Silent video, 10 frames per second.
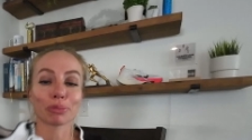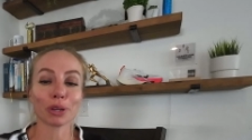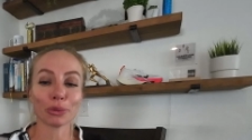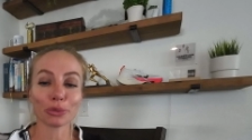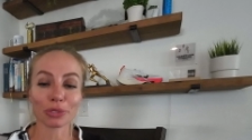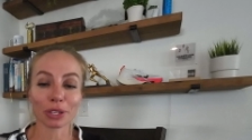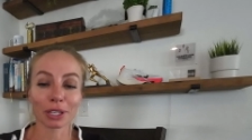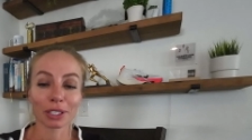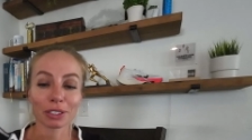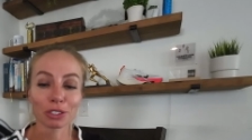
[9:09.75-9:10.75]
Pros:
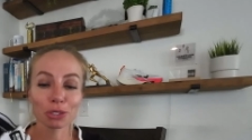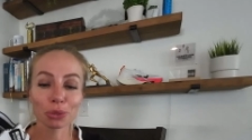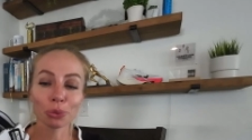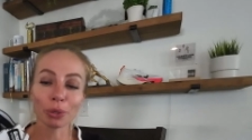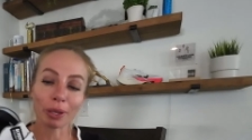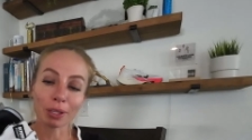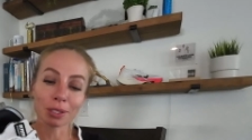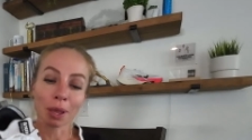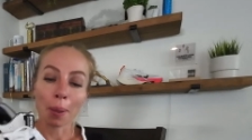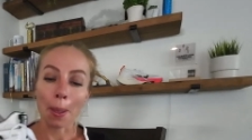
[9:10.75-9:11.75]
the shoe
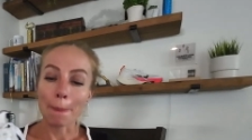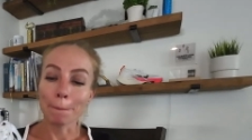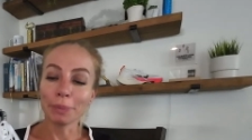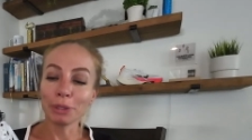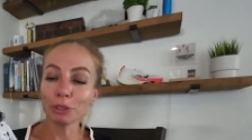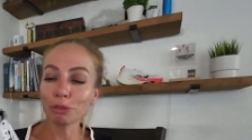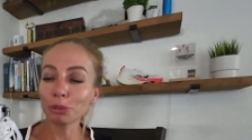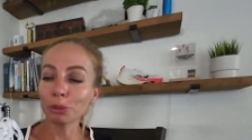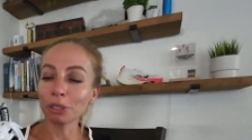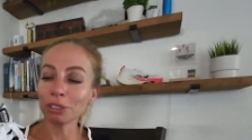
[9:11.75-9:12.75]
is
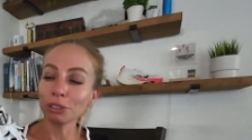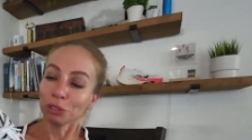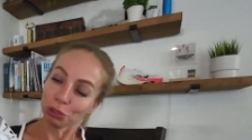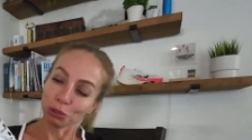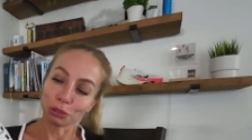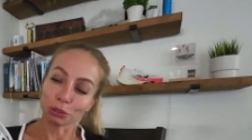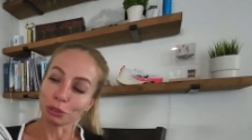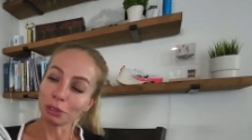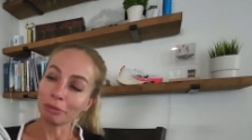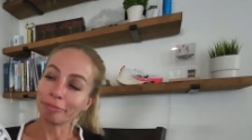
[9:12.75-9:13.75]
beautiful and
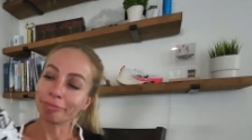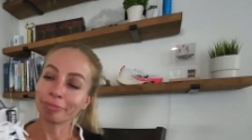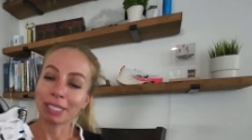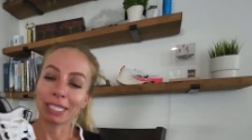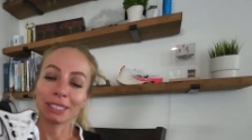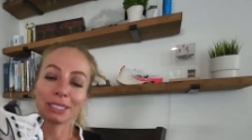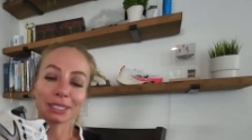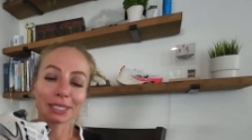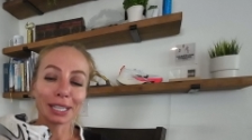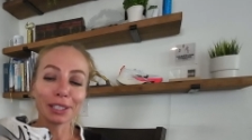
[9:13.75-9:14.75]
neutral.
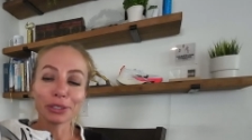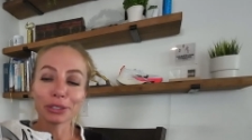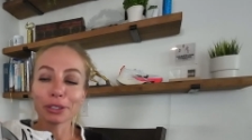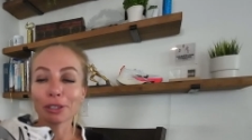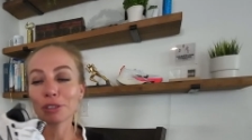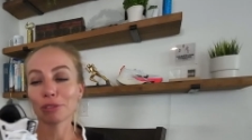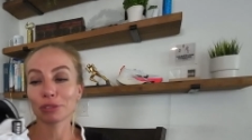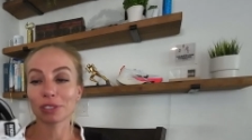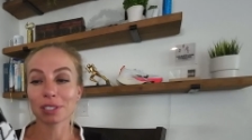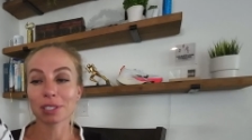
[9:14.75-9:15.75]
The color of
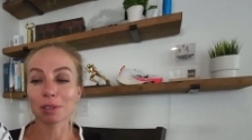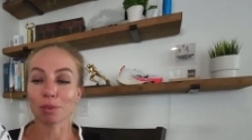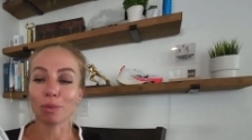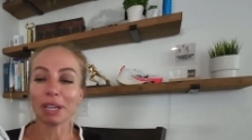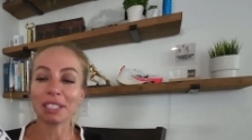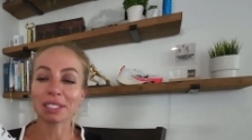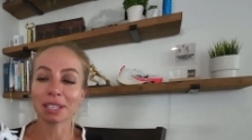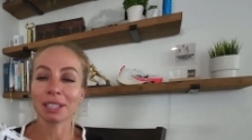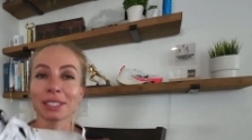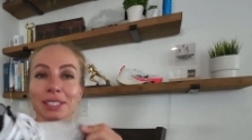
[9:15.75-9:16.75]
just
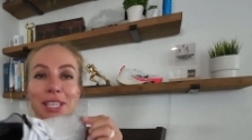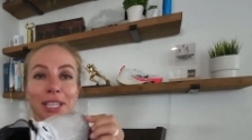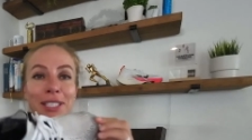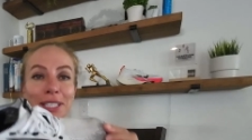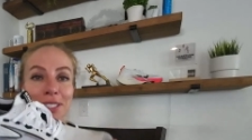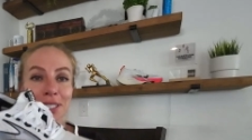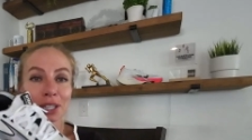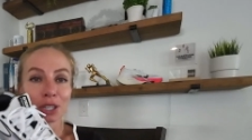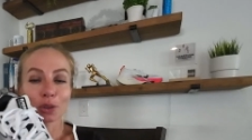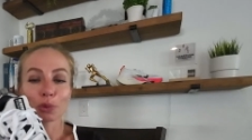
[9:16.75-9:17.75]
white and design has
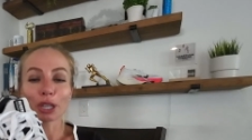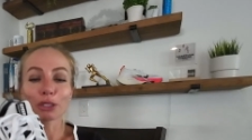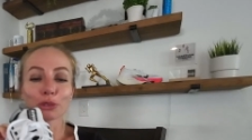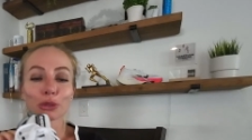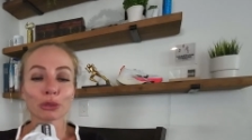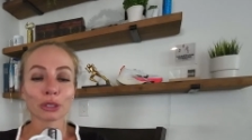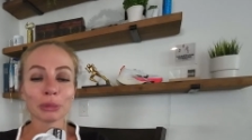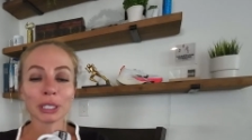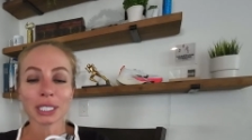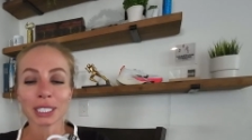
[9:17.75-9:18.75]
quite grown on
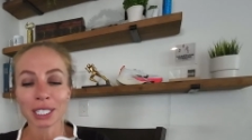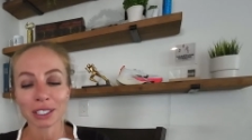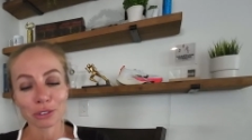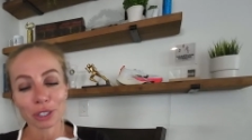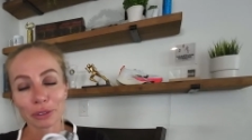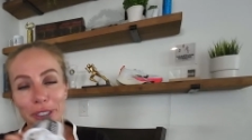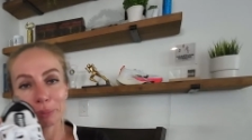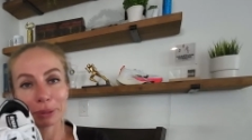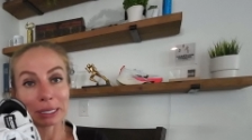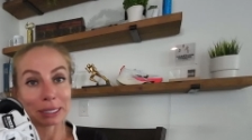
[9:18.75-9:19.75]
me, and I try to
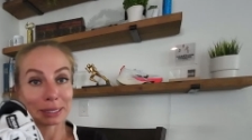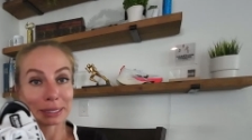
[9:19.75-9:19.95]
keep it as